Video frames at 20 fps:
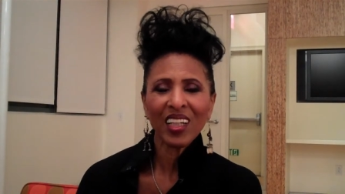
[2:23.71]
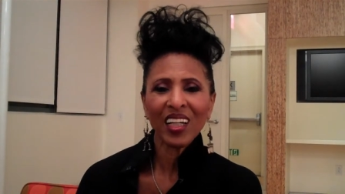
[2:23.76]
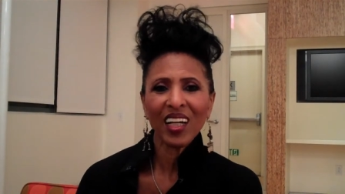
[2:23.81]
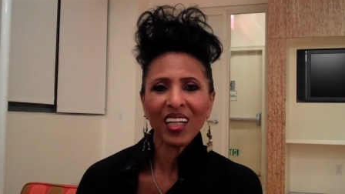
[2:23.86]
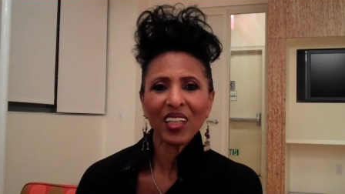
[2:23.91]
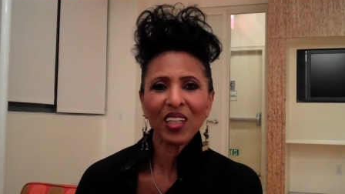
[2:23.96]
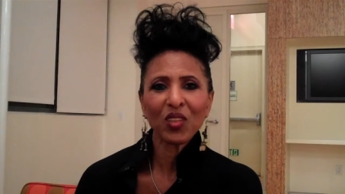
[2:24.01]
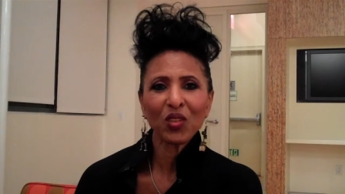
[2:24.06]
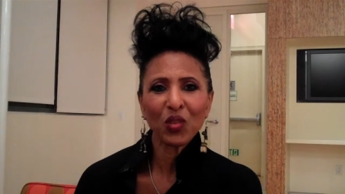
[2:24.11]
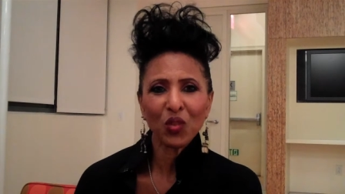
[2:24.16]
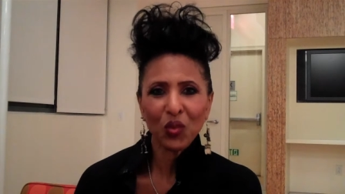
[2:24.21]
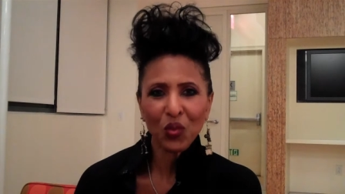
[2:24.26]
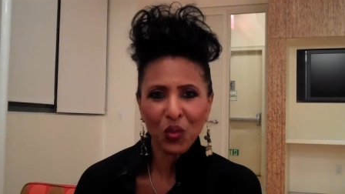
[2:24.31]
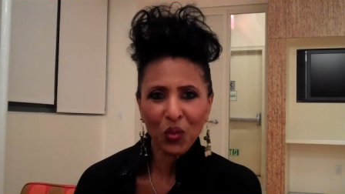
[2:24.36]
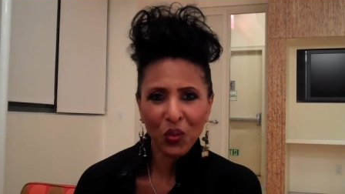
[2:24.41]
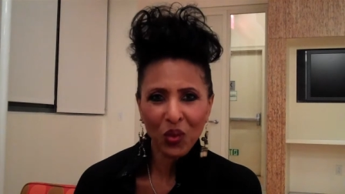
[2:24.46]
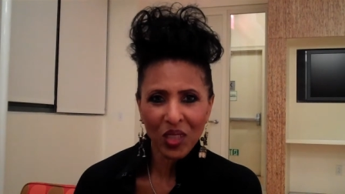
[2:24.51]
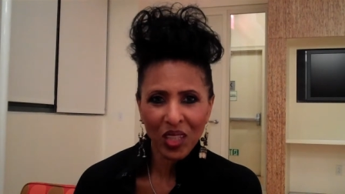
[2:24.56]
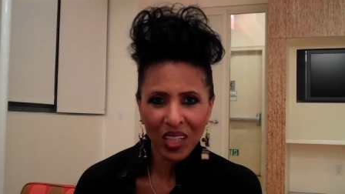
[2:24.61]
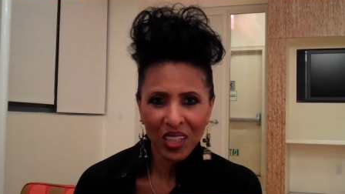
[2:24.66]
I get to
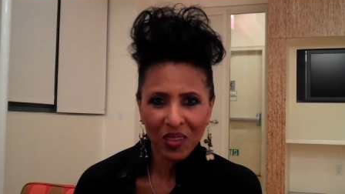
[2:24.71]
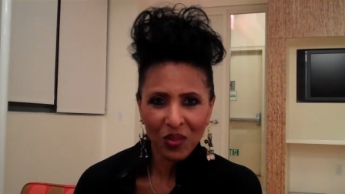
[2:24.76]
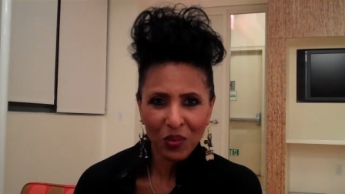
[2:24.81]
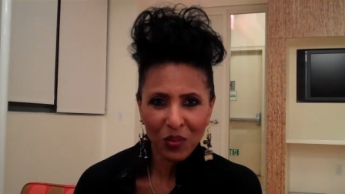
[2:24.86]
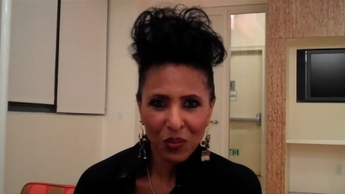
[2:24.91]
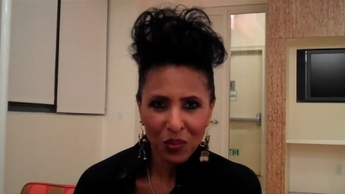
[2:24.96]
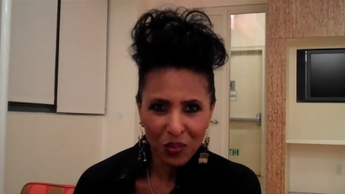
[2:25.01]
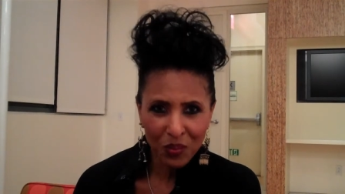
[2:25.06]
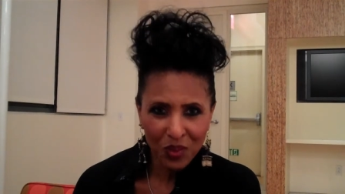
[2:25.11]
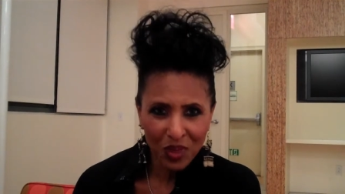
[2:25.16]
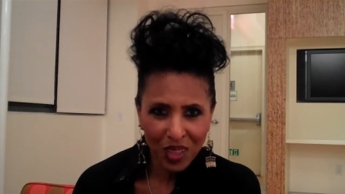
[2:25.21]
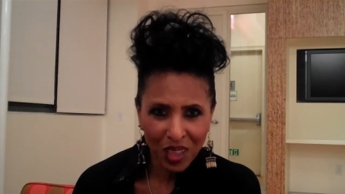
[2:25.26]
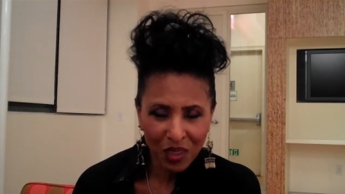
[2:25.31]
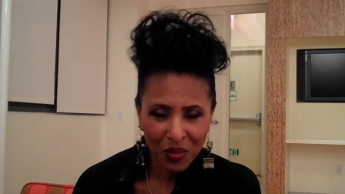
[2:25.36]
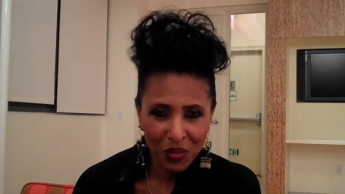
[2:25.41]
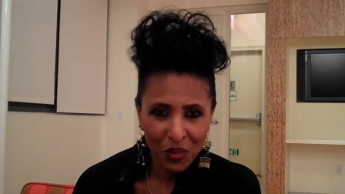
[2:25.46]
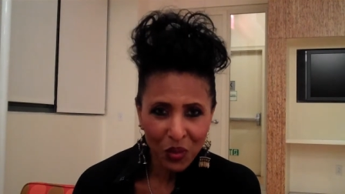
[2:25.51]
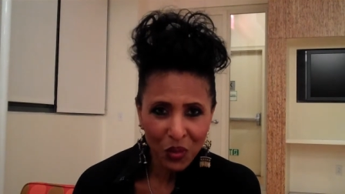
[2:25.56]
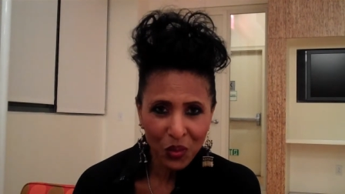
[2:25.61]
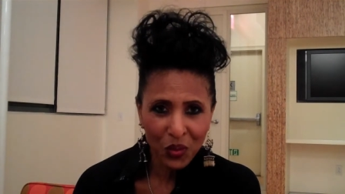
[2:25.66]
do what I
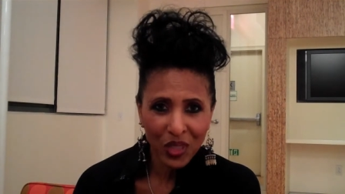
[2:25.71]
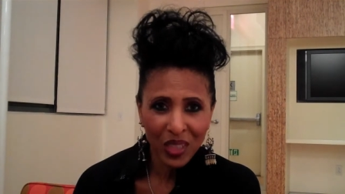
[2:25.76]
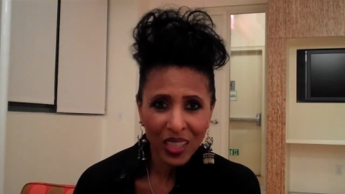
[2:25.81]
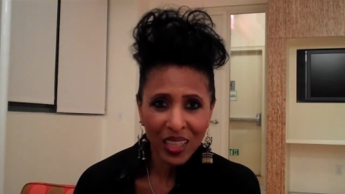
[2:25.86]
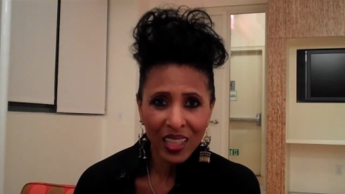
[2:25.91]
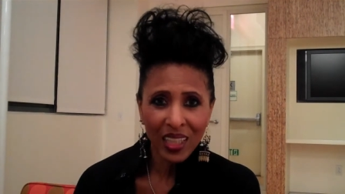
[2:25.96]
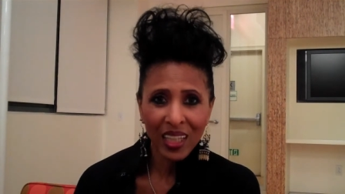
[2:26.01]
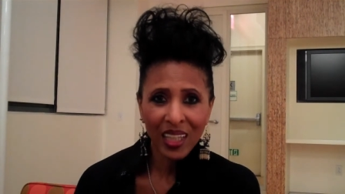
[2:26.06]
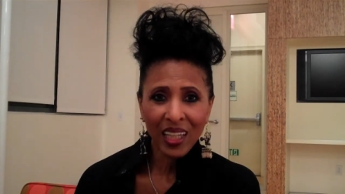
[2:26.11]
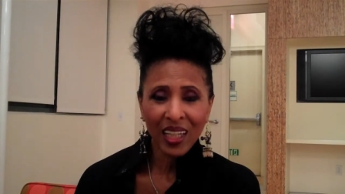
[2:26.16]
love doing.